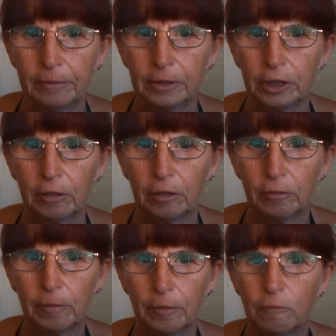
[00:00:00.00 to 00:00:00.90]
you call
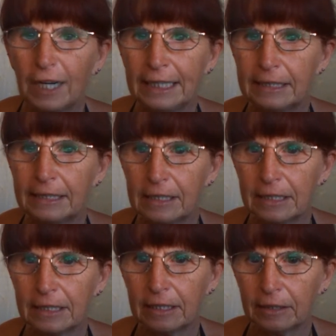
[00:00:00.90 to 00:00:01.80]
them,
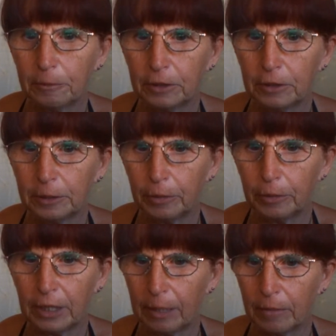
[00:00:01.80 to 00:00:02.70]
raiders, I don't want to
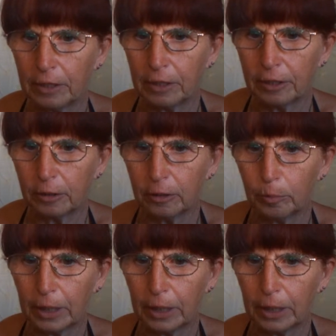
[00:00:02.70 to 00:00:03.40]
put it up the top.